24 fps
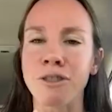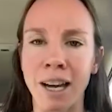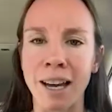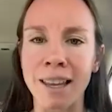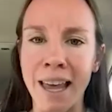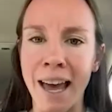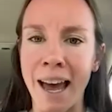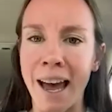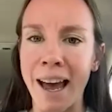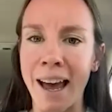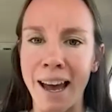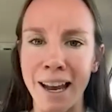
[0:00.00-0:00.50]

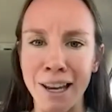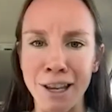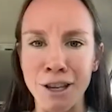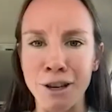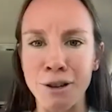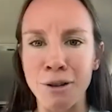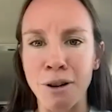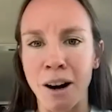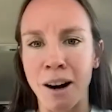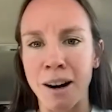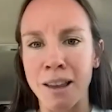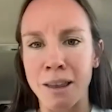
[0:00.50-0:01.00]
done that, and
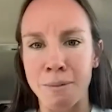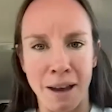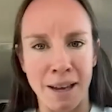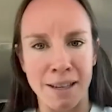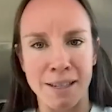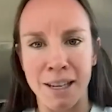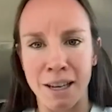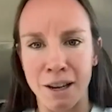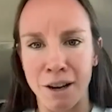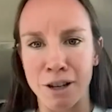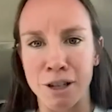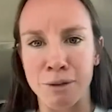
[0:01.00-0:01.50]
you are the
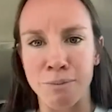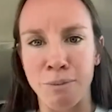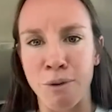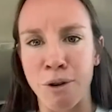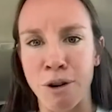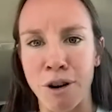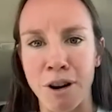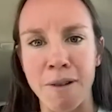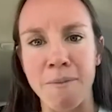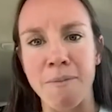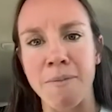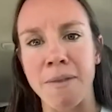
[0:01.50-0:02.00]
best at your
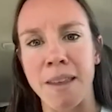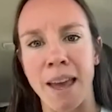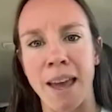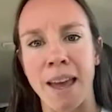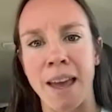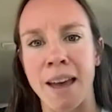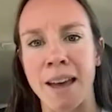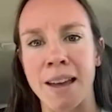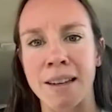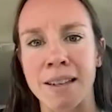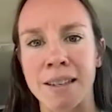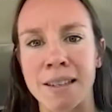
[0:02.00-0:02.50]
sport,
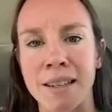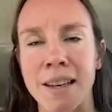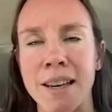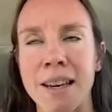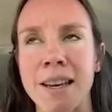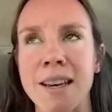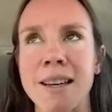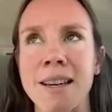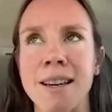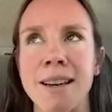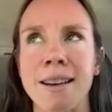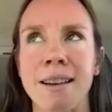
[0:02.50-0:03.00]
and
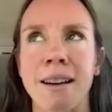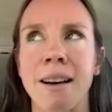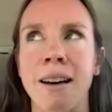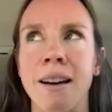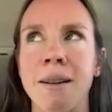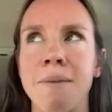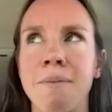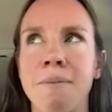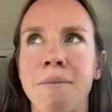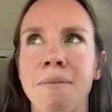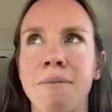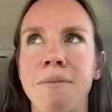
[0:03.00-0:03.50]

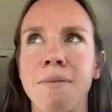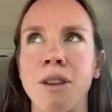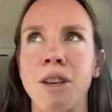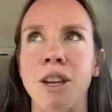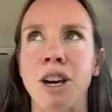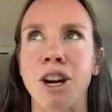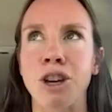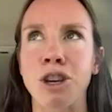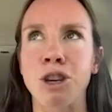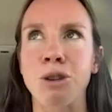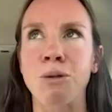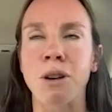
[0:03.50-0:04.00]

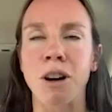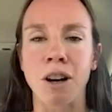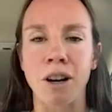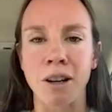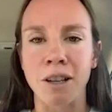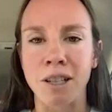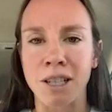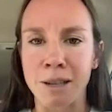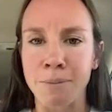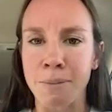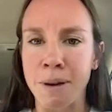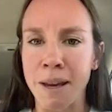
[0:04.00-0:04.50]
you
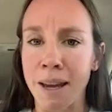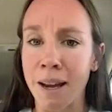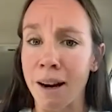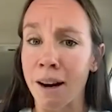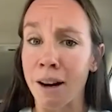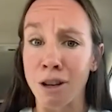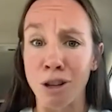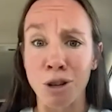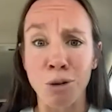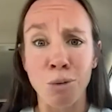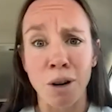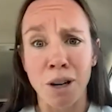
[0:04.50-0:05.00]
earned to be here,
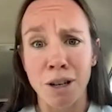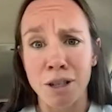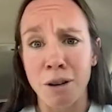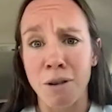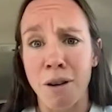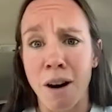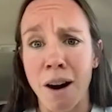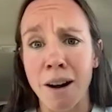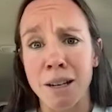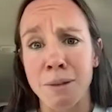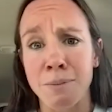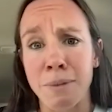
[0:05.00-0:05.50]
and you worked
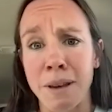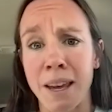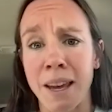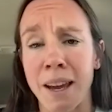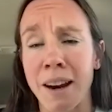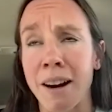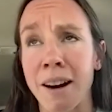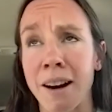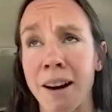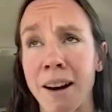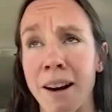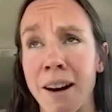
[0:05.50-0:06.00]
so hard to be
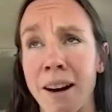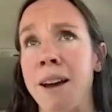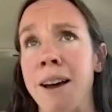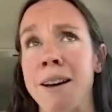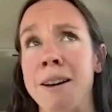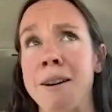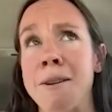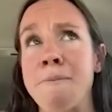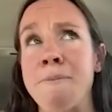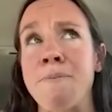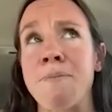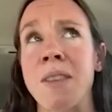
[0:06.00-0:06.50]
here.
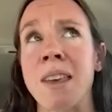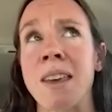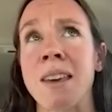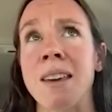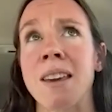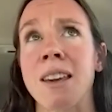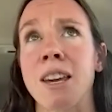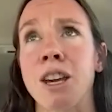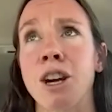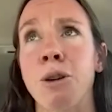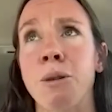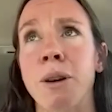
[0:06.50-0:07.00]

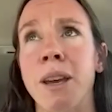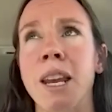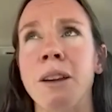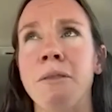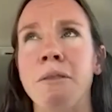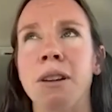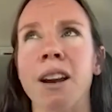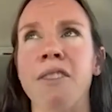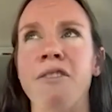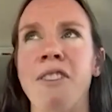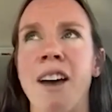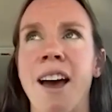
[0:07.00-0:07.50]
And getting
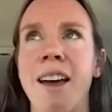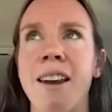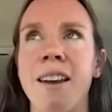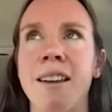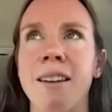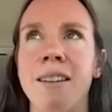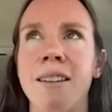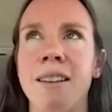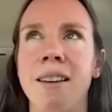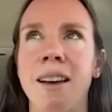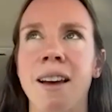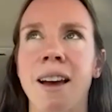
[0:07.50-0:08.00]
rid of that
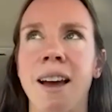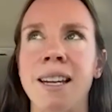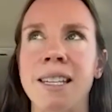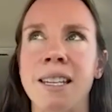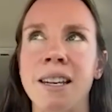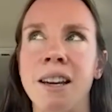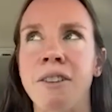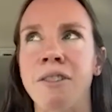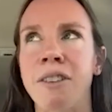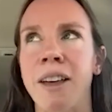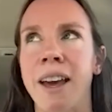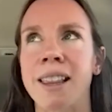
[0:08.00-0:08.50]

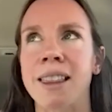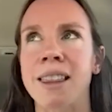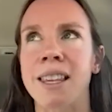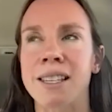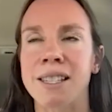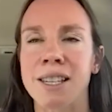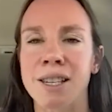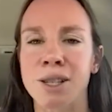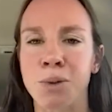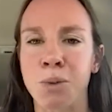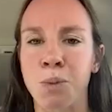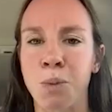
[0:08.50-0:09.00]
idea of like
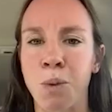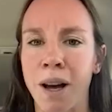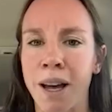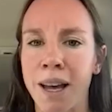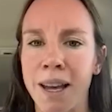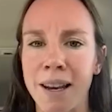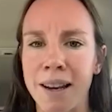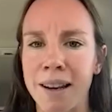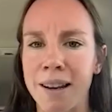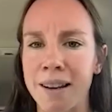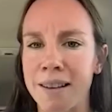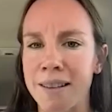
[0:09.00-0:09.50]
this is what